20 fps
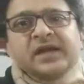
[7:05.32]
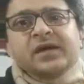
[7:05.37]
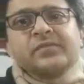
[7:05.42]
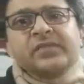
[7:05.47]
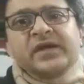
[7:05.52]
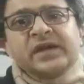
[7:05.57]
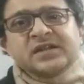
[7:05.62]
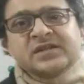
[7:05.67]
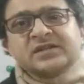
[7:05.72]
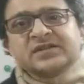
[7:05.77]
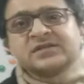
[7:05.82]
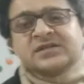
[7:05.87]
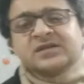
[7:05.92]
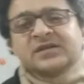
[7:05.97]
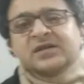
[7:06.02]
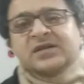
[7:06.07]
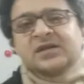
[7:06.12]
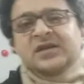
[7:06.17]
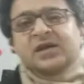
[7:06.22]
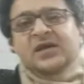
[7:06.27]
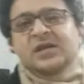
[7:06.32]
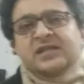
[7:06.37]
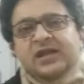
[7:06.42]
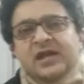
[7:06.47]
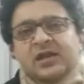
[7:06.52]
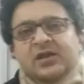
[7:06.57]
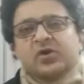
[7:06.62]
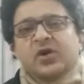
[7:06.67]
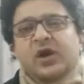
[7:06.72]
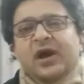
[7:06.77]
meters, then
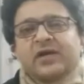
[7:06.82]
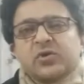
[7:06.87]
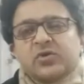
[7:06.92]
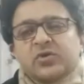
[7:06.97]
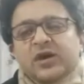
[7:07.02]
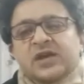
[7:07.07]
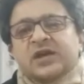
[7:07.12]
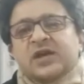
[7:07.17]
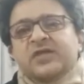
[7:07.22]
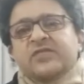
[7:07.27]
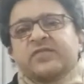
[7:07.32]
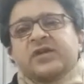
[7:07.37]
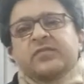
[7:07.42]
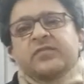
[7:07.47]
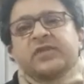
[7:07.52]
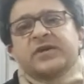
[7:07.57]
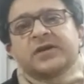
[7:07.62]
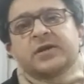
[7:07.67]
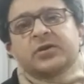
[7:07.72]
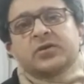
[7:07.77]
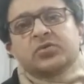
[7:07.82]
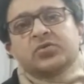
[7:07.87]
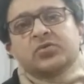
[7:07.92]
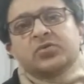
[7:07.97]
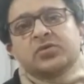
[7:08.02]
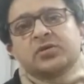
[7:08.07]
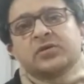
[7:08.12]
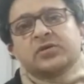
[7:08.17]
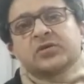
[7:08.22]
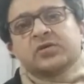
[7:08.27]
you can convert meter to
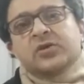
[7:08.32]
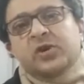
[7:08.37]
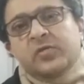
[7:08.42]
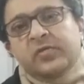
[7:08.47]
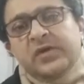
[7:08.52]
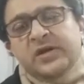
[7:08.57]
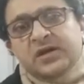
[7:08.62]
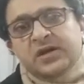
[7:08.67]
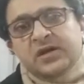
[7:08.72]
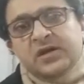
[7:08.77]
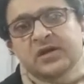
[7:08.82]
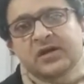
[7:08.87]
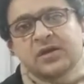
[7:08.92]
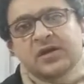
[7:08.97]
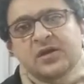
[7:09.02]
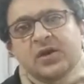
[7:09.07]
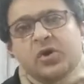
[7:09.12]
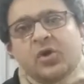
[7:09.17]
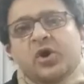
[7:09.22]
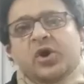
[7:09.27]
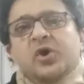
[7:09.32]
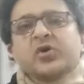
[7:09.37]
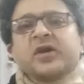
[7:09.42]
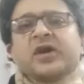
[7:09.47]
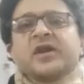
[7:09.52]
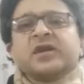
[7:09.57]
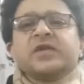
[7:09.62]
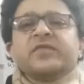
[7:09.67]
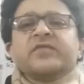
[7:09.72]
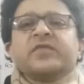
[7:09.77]
kilometer, or you can
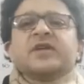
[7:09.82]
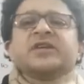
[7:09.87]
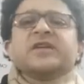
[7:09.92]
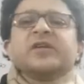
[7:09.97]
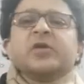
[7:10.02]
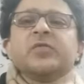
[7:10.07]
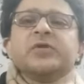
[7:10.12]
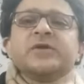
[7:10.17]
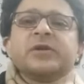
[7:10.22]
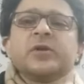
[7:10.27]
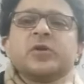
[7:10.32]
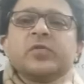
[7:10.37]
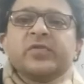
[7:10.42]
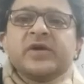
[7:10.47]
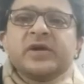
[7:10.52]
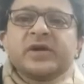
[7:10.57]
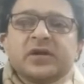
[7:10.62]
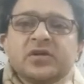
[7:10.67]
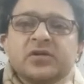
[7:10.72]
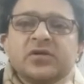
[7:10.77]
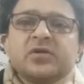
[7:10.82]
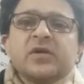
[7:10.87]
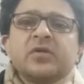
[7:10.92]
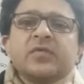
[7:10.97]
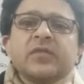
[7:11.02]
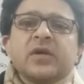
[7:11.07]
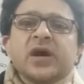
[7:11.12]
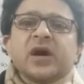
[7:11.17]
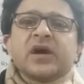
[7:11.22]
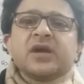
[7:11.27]
convert kilometer to meter. So
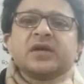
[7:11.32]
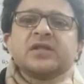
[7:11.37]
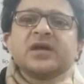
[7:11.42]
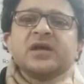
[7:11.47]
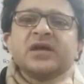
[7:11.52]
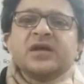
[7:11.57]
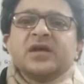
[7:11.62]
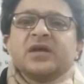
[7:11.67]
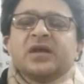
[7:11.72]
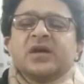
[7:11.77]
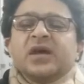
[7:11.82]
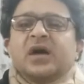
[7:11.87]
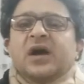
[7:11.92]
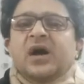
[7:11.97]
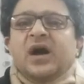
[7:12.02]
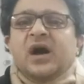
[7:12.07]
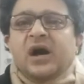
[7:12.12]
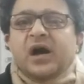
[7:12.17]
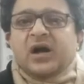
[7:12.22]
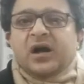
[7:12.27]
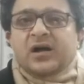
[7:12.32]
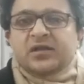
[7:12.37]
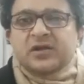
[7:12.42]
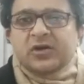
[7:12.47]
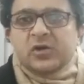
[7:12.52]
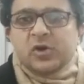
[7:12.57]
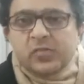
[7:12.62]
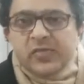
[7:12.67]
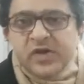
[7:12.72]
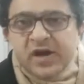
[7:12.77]
the
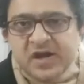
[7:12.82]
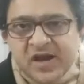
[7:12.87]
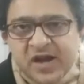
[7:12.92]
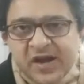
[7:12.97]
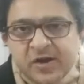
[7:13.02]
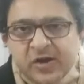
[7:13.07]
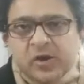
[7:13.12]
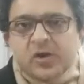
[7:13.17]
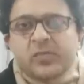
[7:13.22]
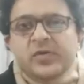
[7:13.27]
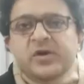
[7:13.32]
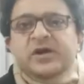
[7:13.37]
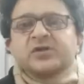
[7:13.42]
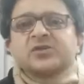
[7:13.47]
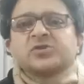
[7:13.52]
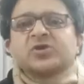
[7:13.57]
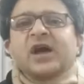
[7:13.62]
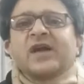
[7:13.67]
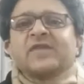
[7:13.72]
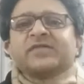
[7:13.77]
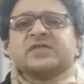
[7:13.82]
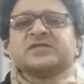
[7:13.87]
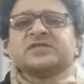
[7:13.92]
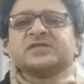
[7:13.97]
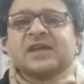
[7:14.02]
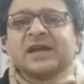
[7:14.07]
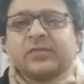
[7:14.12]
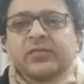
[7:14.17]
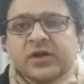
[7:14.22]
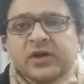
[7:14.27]
numerator and the denominator should have the
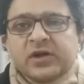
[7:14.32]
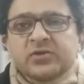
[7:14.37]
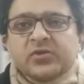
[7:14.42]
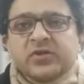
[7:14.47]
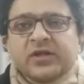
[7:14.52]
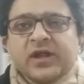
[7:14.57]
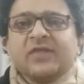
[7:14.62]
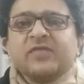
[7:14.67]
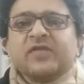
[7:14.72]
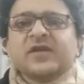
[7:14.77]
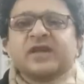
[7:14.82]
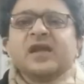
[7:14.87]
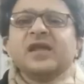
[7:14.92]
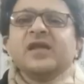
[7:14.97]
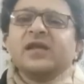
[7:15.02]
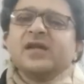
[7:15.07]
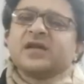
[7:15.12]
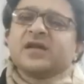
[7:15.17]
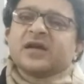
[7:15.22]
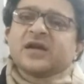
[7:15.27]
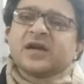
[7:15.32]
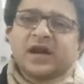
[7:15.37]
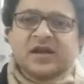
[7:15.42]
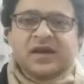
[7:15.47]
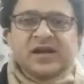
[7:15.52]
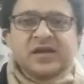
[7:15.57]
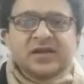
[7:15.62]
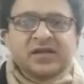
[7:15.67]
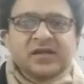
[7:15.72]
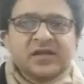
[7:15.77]
same unit so that we can cut it.
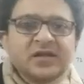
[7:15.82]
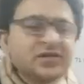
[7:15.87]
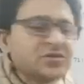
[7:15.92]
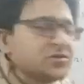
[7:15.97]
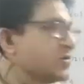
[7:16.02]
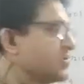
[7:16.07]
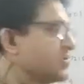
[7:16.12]
So